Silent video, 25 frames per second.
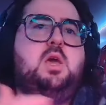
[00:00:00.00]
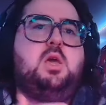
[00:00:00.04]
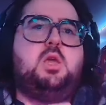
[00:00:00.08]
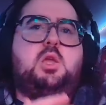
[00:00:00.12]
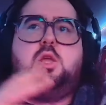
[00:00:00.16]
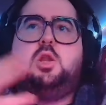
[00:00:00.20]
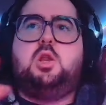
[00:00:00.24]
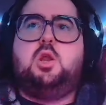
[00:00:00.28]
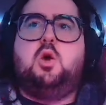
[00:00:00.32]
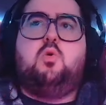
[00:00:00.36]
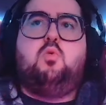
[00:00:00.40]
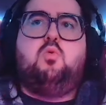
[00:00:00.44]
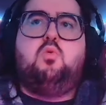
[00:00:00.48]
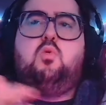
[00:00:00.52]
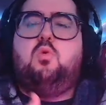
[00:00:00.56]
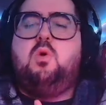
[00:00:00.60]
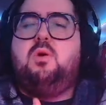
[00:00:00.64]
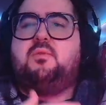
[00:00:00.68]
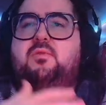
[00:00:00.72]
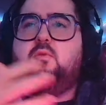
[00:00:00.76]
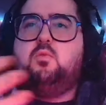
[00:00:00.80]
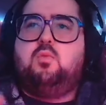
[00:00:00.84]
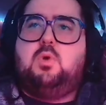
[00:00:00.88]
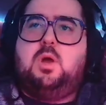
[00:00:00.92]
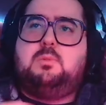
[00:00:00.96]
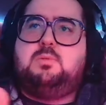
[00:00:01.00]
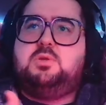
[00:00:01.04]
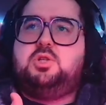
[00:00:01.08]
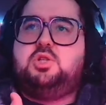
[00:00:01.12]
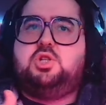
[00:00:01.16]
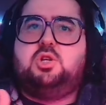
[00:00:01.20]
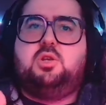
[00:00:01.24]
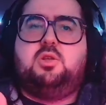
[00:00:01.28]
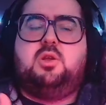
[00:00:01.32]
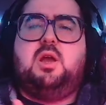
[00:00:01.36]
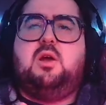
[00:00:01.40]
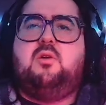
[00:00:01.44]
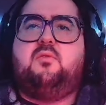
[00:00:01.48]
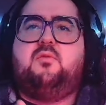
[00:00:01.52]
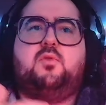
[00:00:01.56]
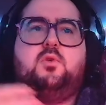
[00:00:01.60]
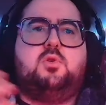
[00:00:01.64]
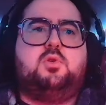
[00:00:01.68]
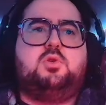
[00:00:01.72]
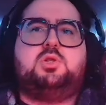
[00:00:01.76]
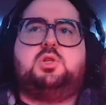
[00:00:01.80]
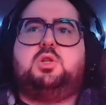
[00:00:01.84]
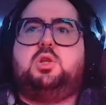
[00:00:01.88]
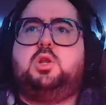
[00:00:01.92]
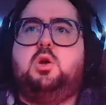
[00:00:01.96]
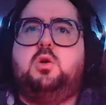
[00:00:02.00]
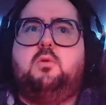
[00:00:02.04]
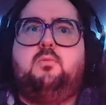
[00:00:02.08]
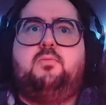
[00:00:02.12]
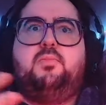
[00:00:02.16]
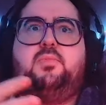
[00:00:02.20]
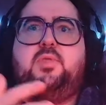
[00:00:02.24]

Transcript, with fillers: you know, whoever wipes each other out first, you know,